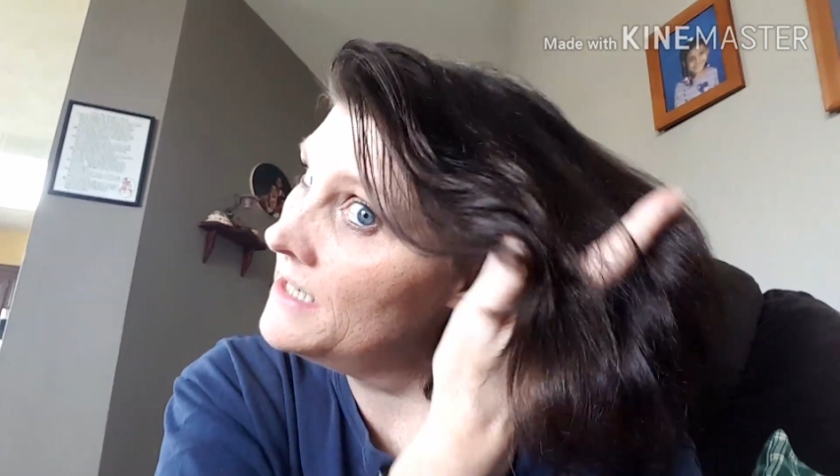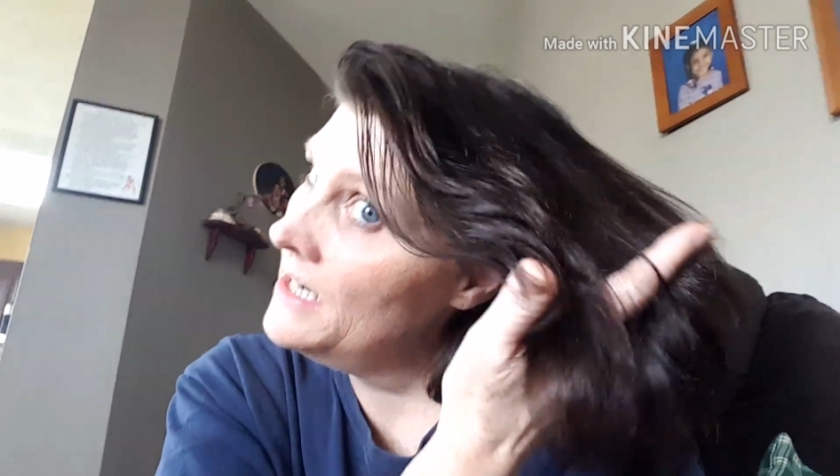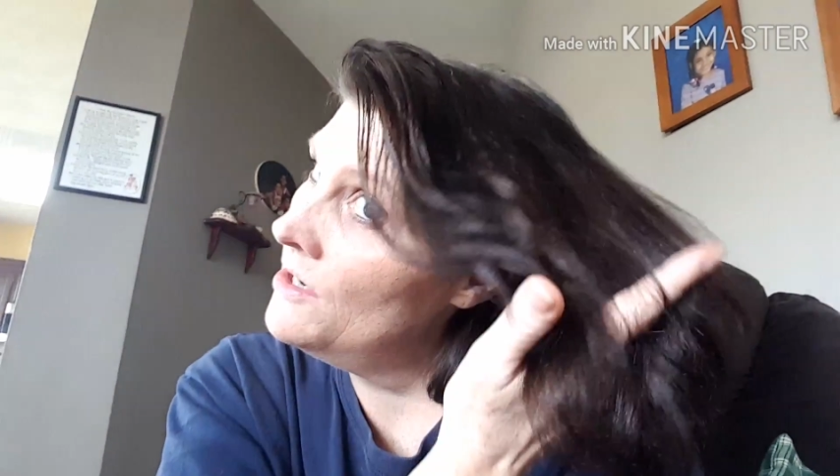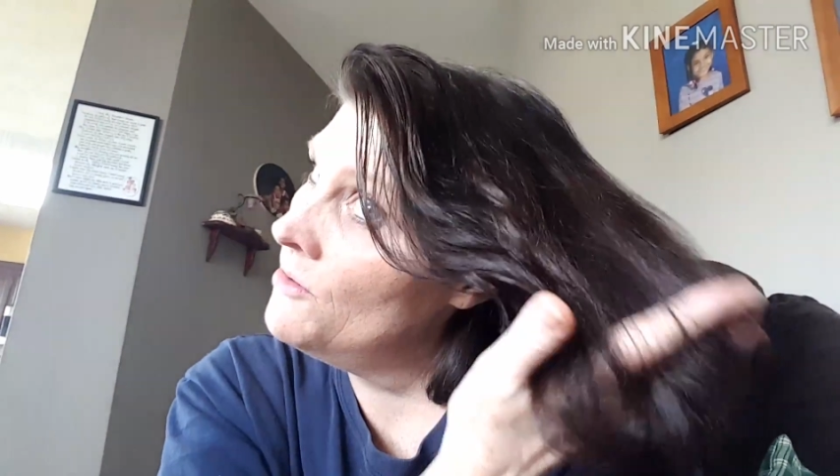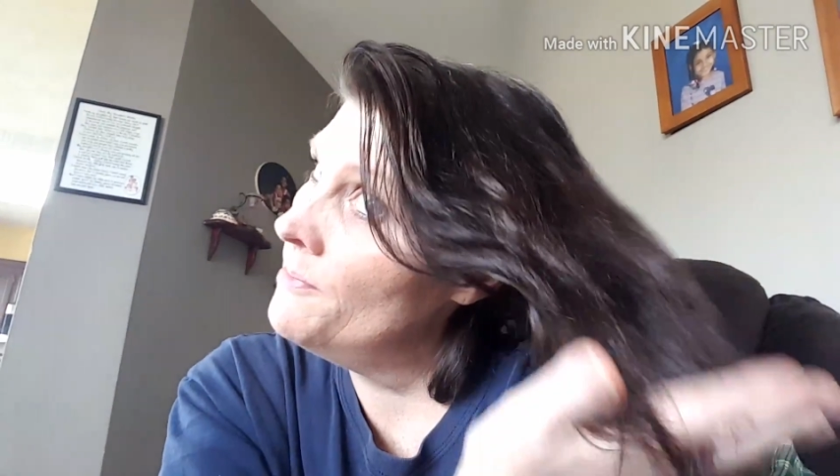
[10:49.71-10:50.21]

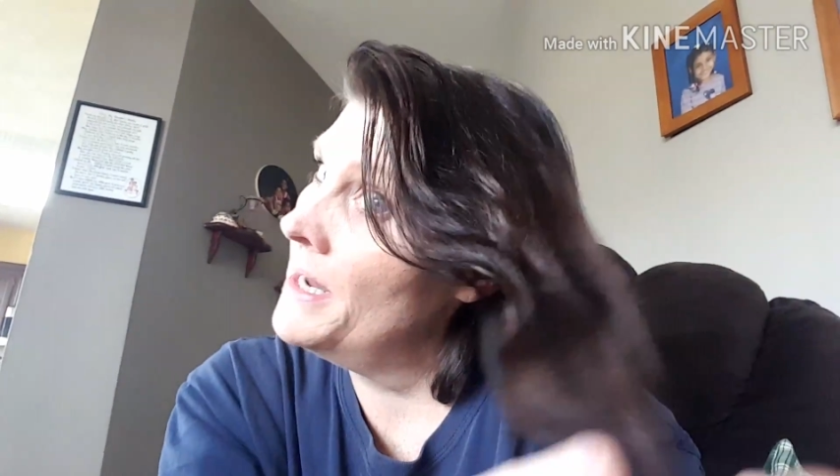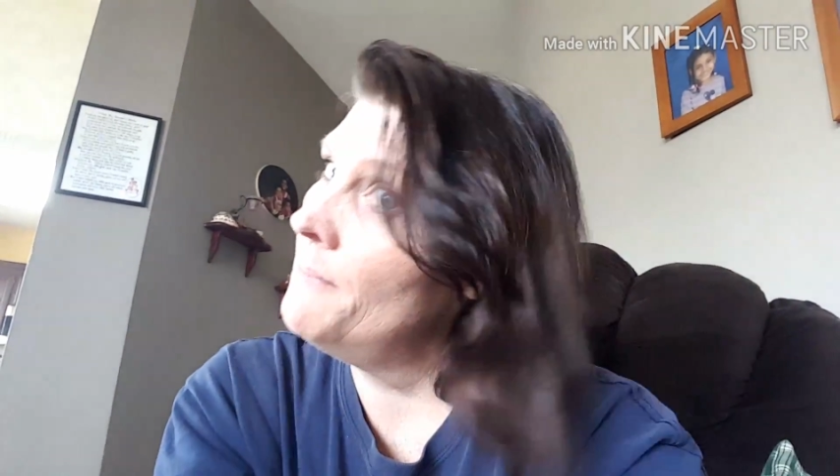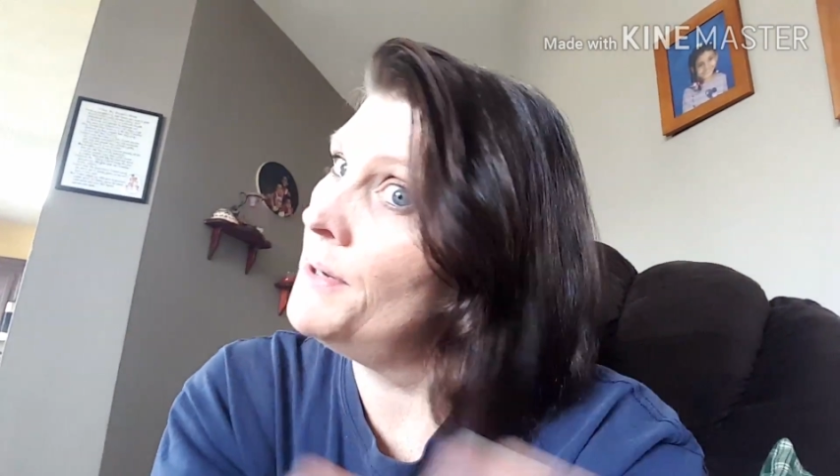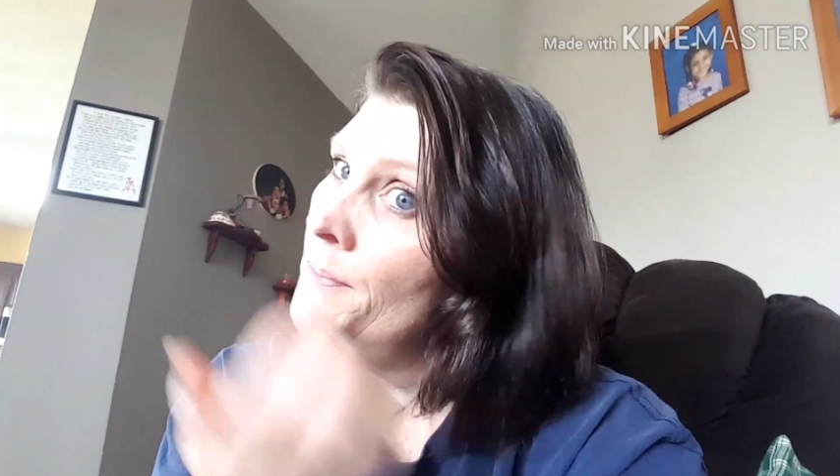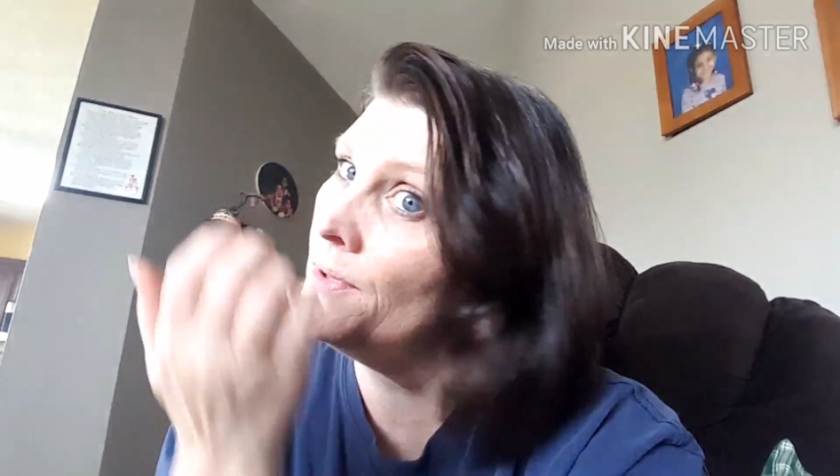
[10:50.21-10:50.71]

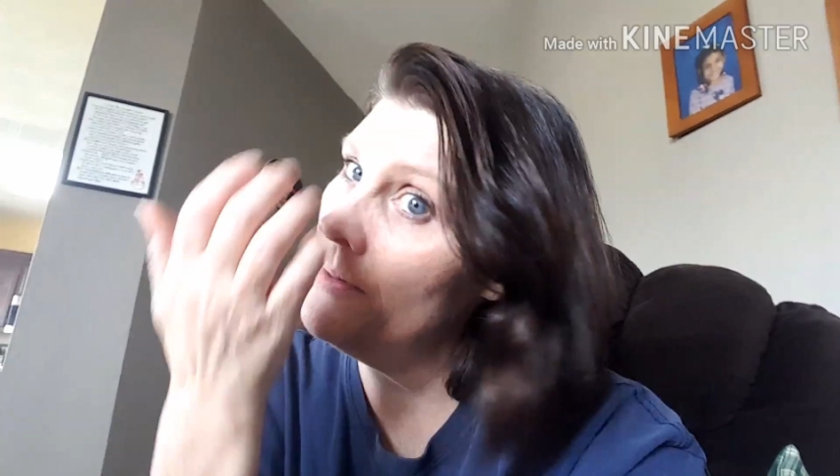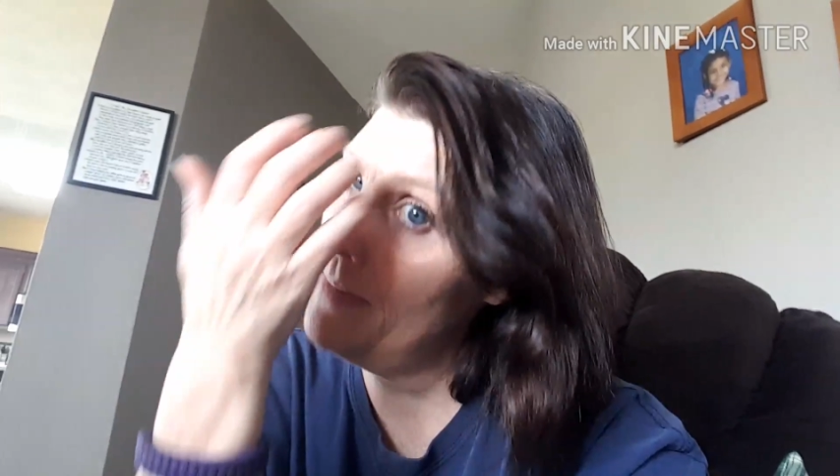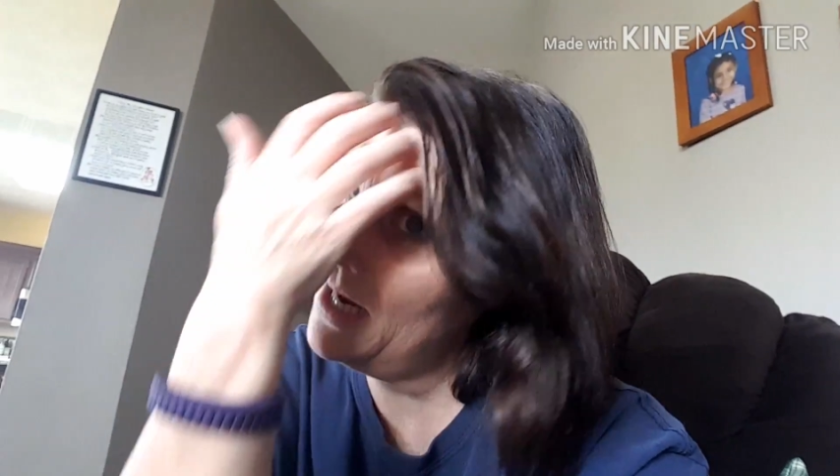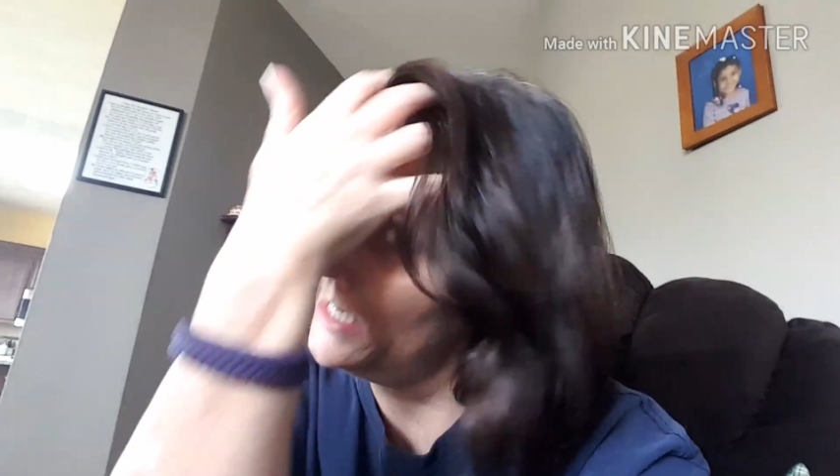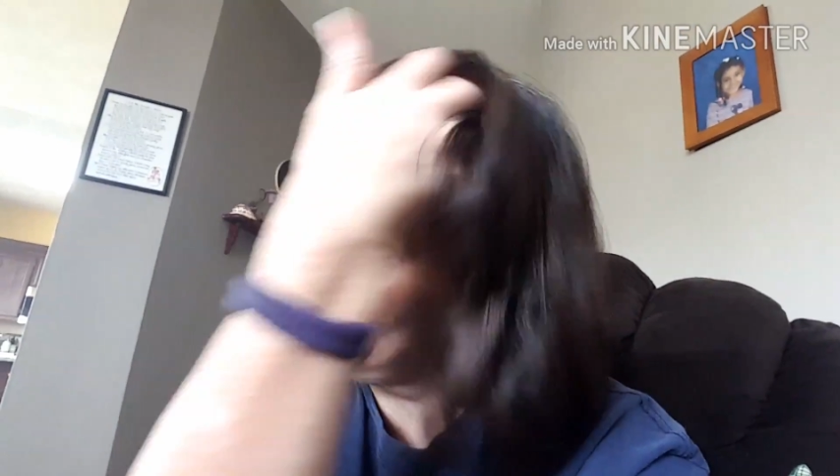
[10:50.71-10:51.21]
keto people are
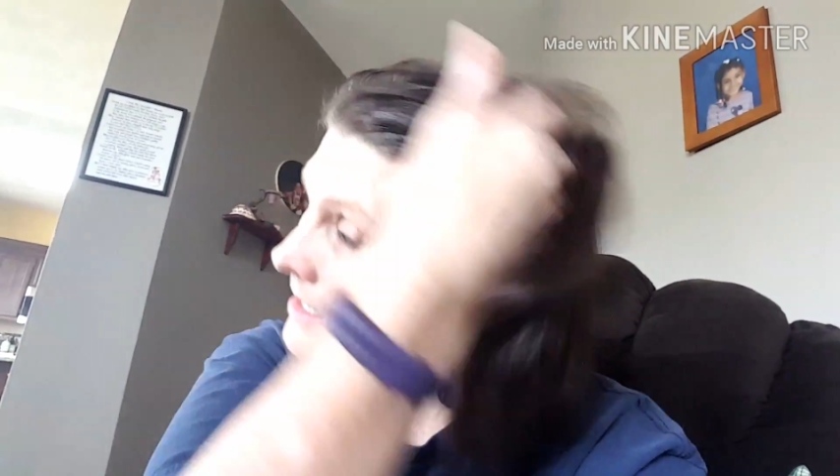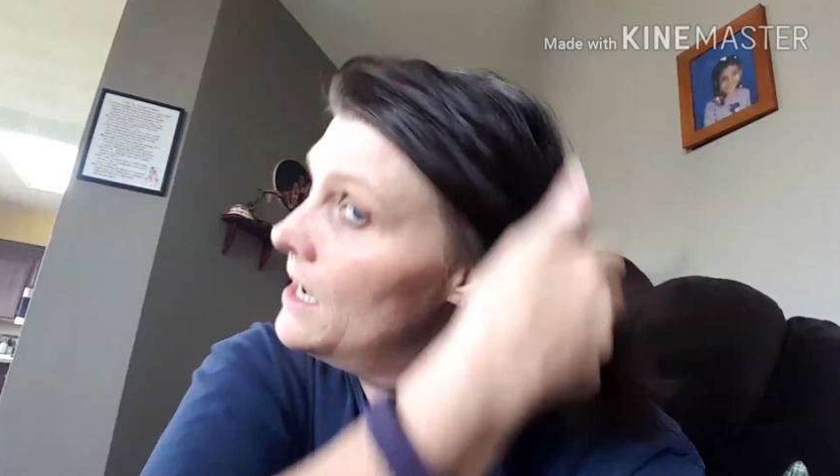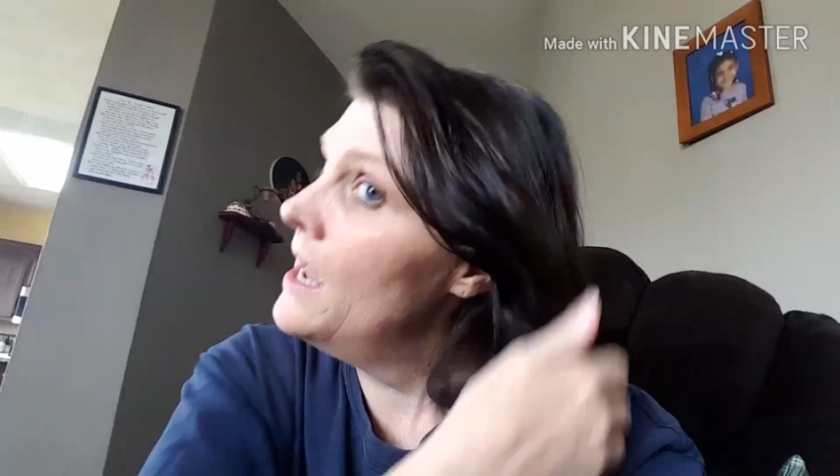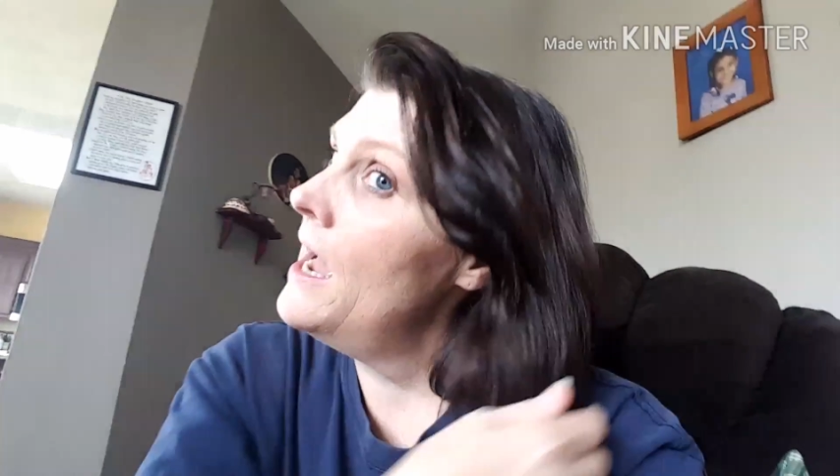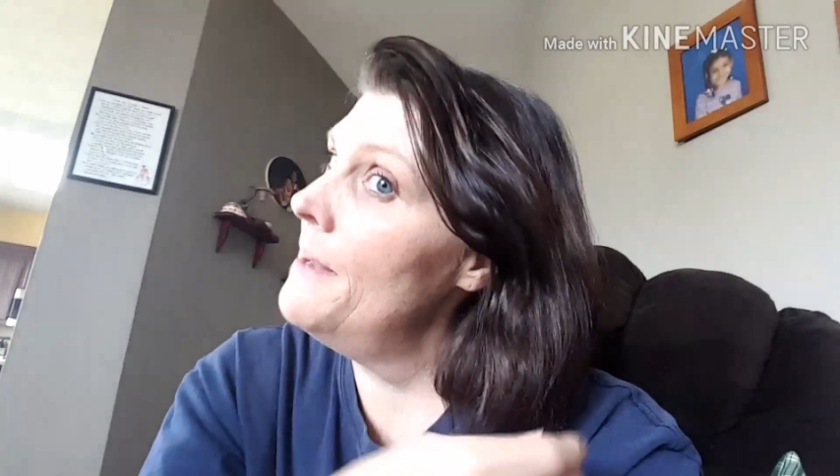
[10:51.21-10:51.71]
making.